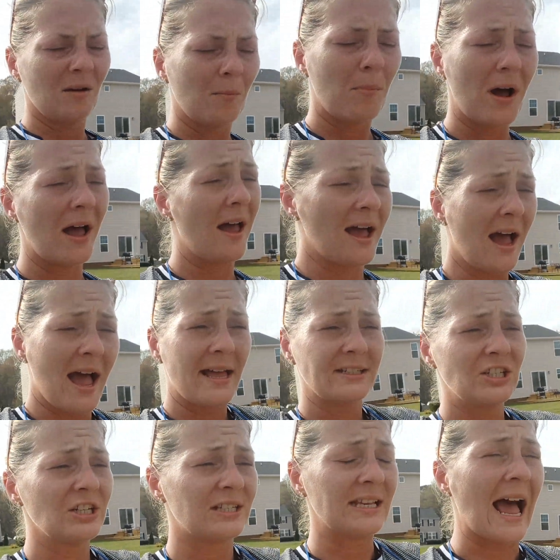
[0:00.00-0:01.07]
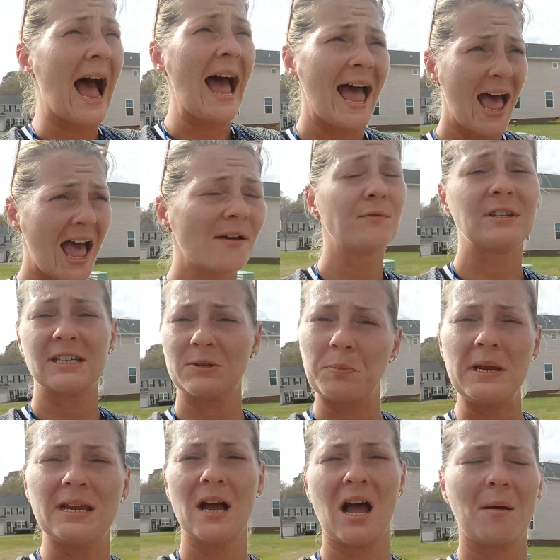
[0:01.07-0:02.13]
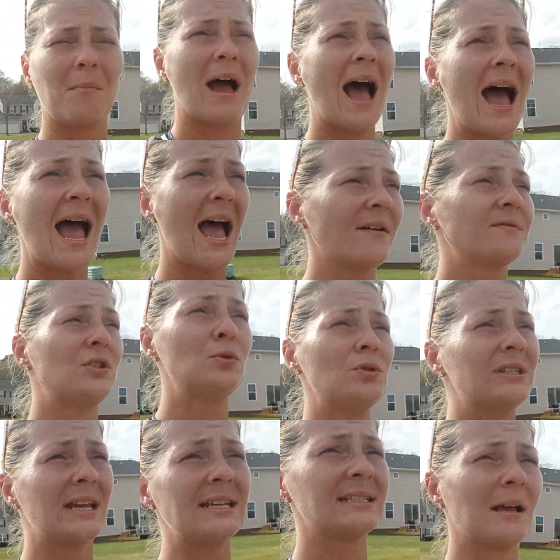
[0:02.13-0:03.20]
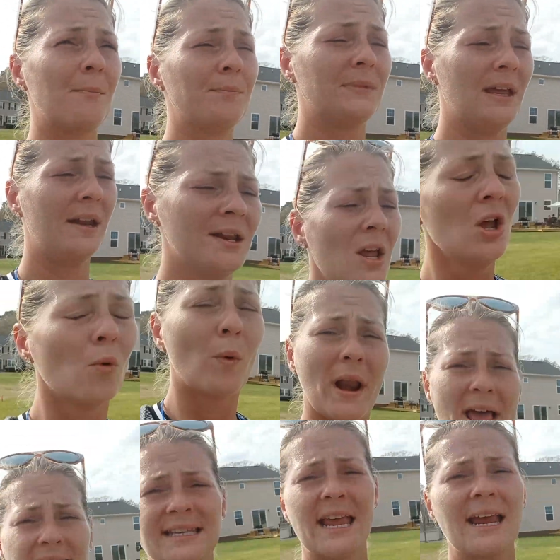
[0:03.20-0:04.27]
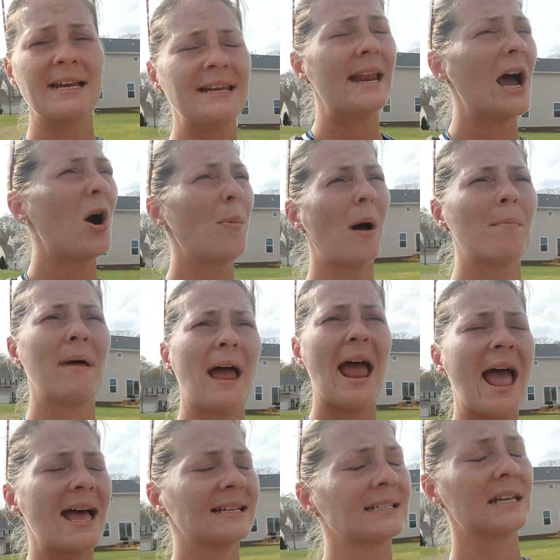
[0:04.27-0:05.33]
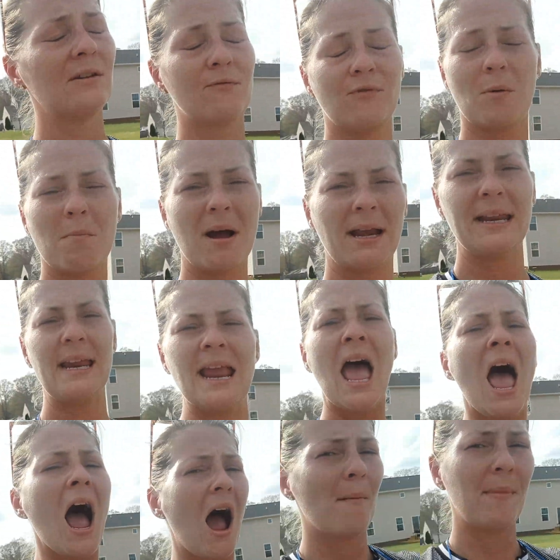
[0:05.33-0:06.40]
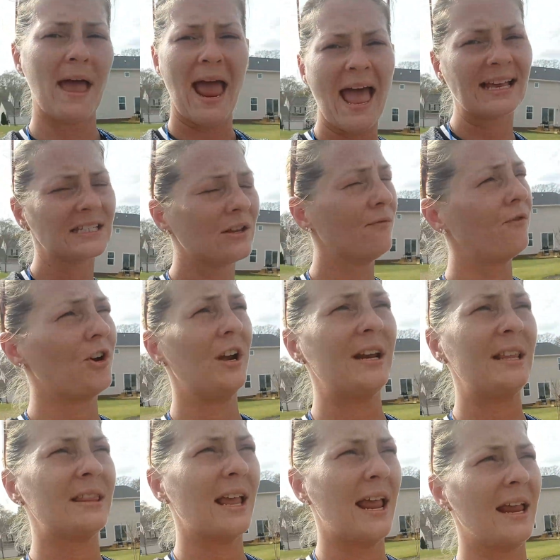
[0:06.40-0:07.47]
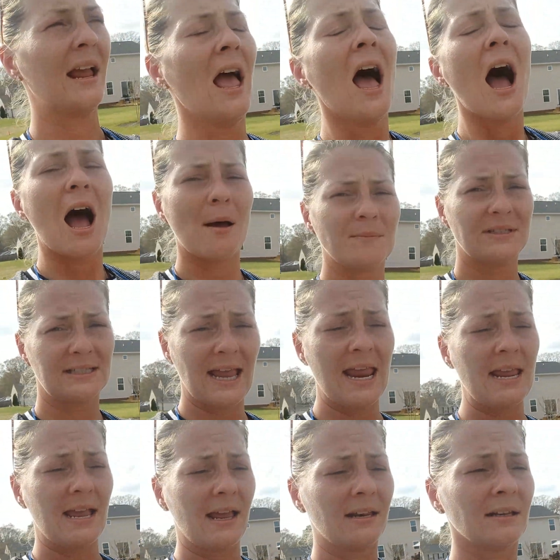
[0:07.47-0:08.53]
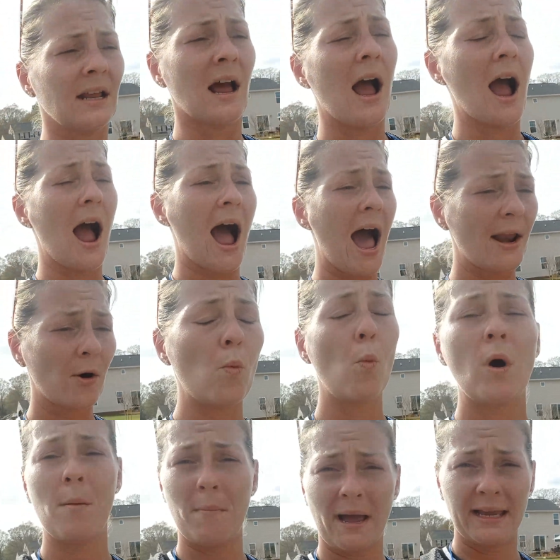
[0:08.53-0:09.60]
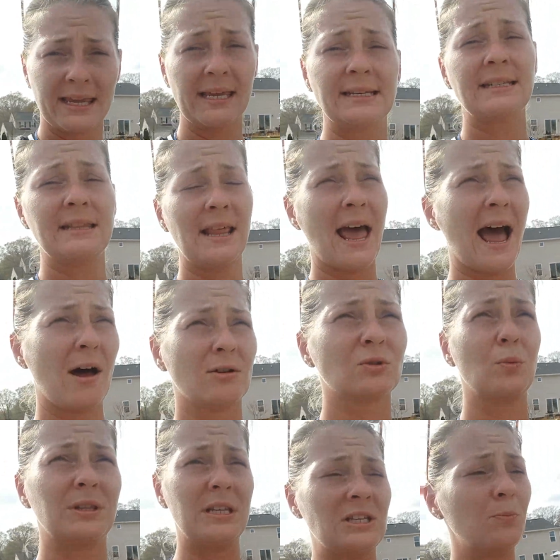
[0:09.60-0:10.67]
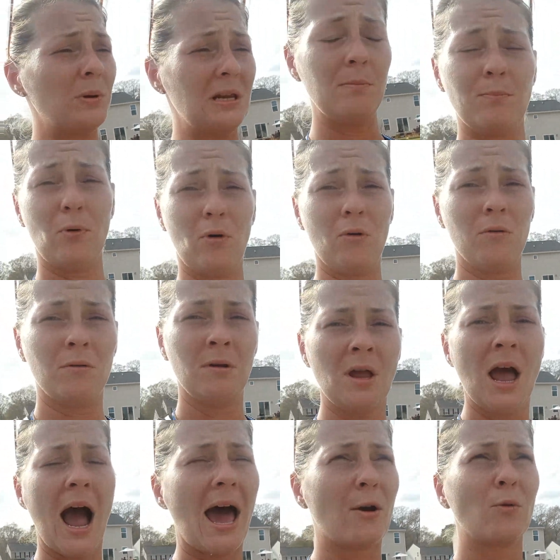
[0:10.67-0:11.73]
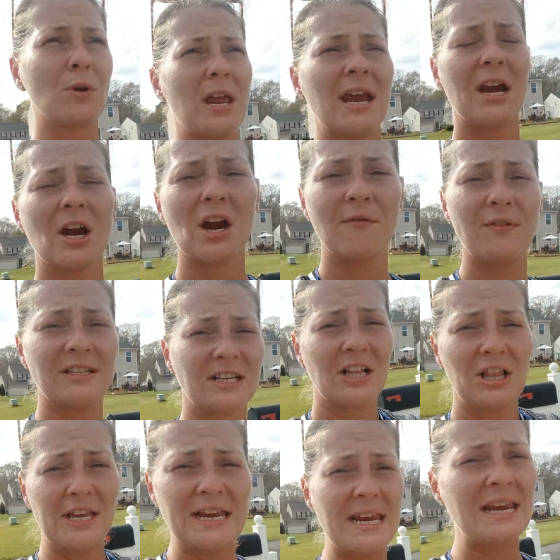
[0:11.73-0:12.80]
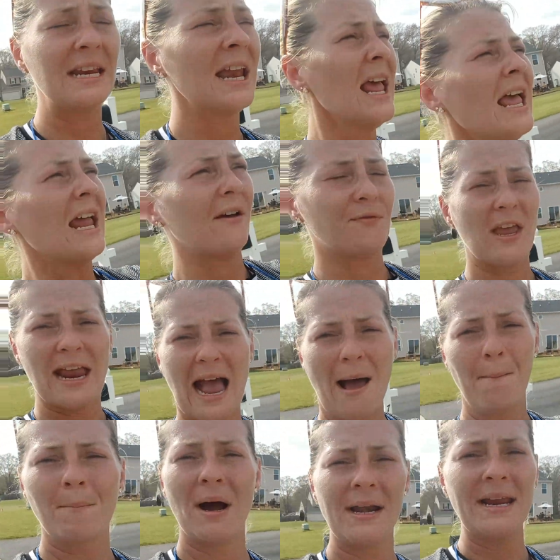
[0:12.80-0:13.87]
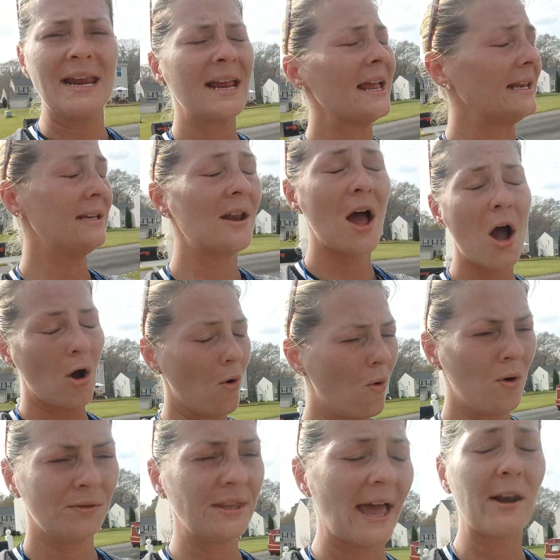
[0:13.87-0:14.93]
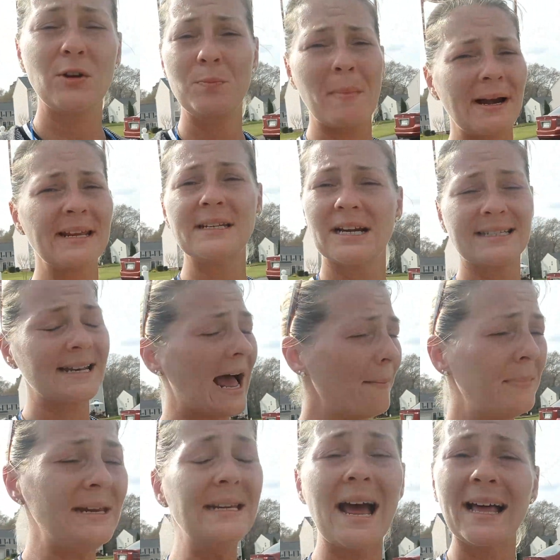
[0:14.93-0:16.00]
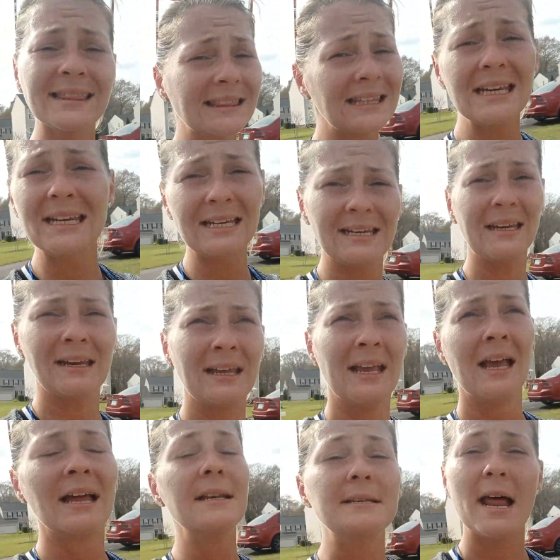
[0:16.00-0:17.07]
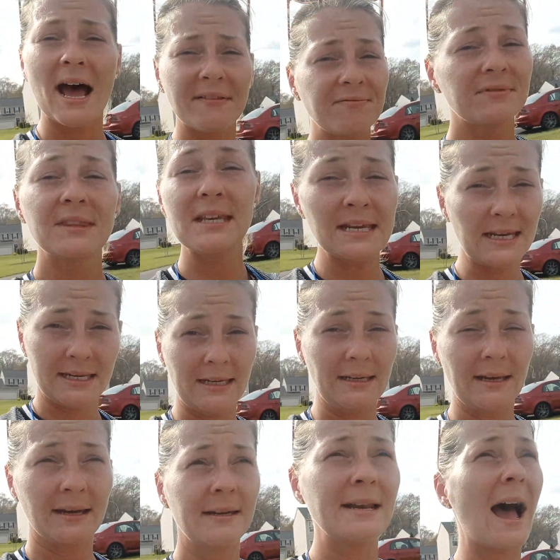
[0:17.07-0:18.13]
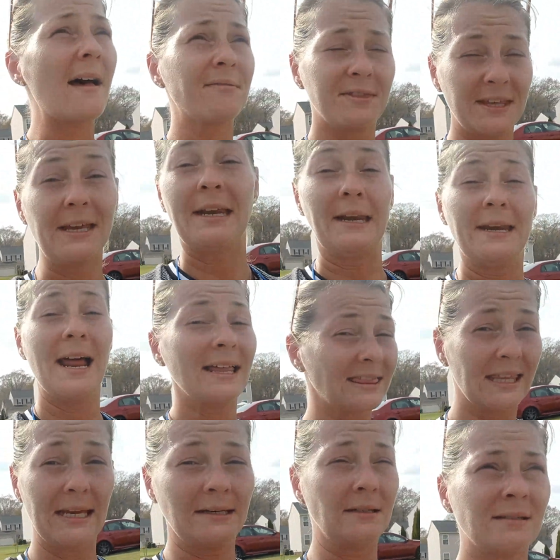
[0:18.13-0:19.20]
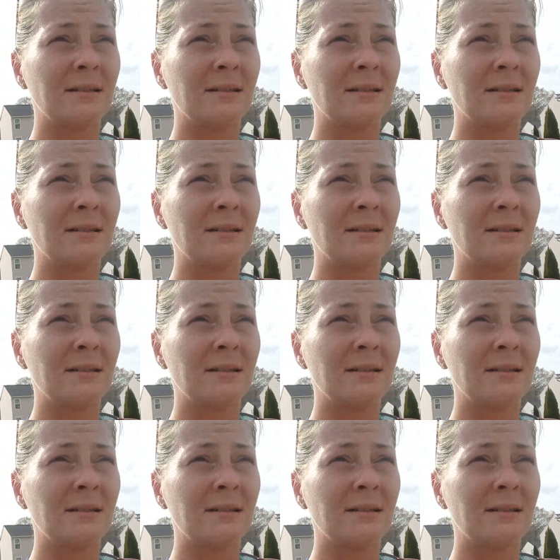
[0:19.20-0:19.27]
But I have to speak up. I have to say something. When I say I need help, I'm not asking for money. I'm not asking for anything. I'm saying I want my kids in the house with these people. I don't care if it's clean, if they got money. No, that money does not mean nothing. Nothing. Nothing. Nothing.